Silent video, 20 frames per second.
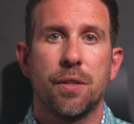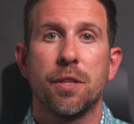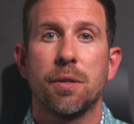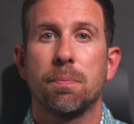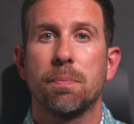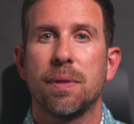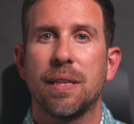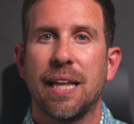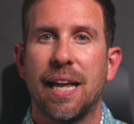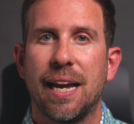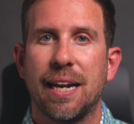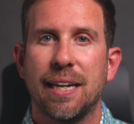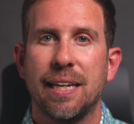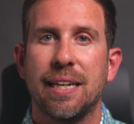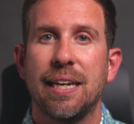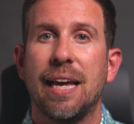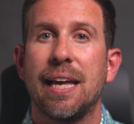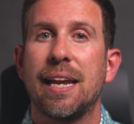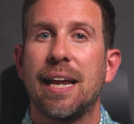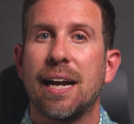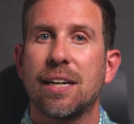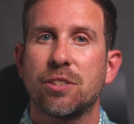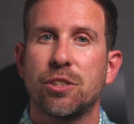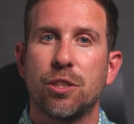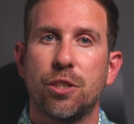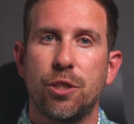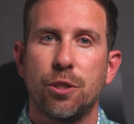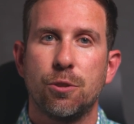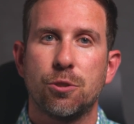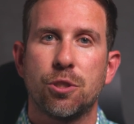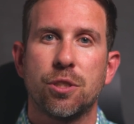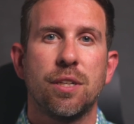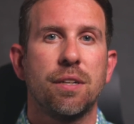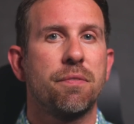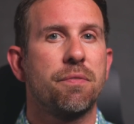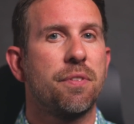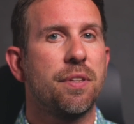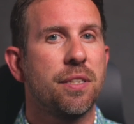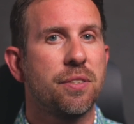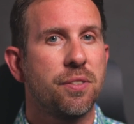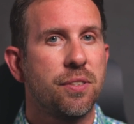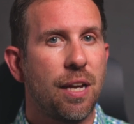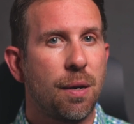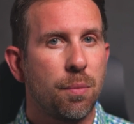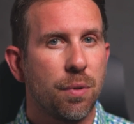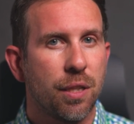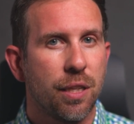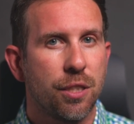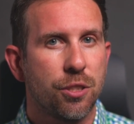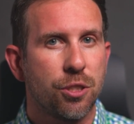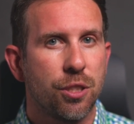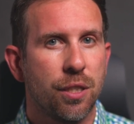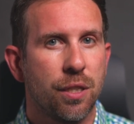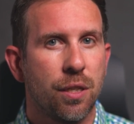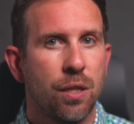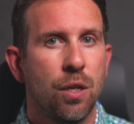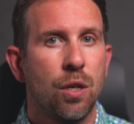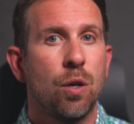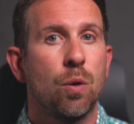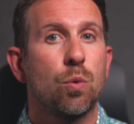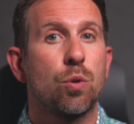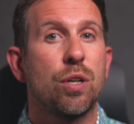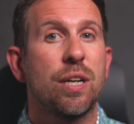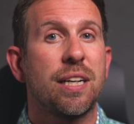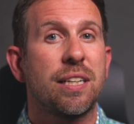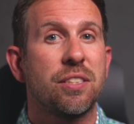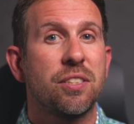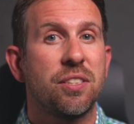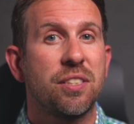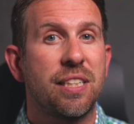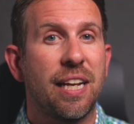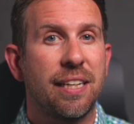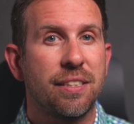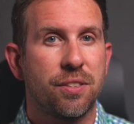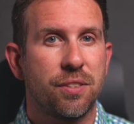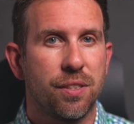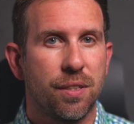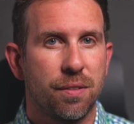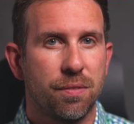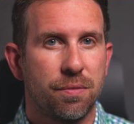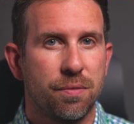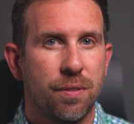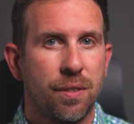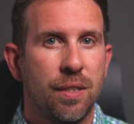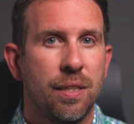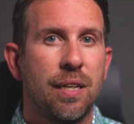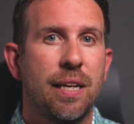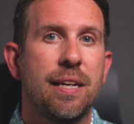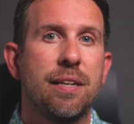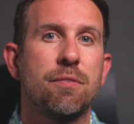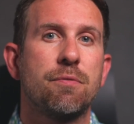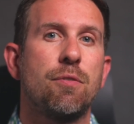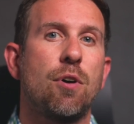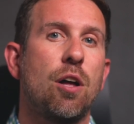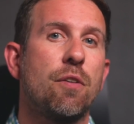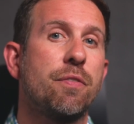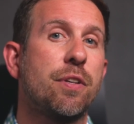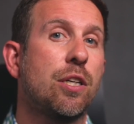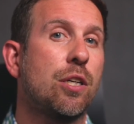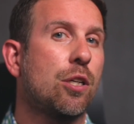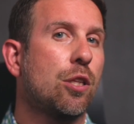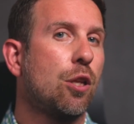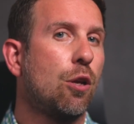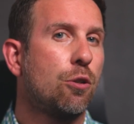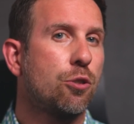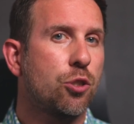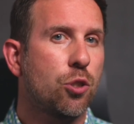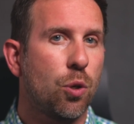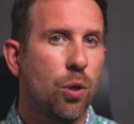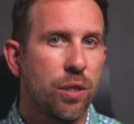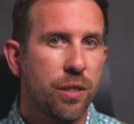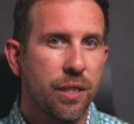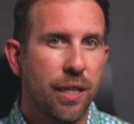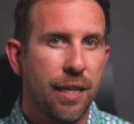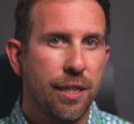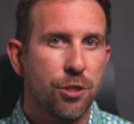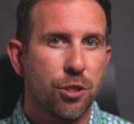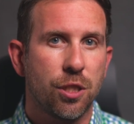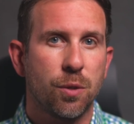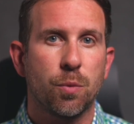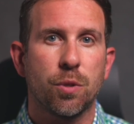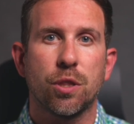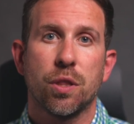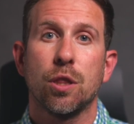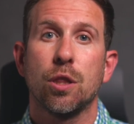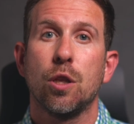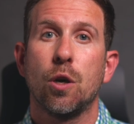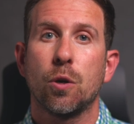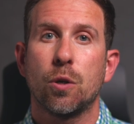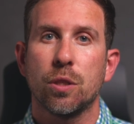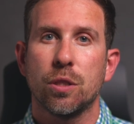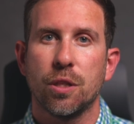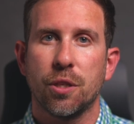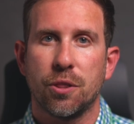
The planning and execution of this demolition were extensive, involving close coordination with local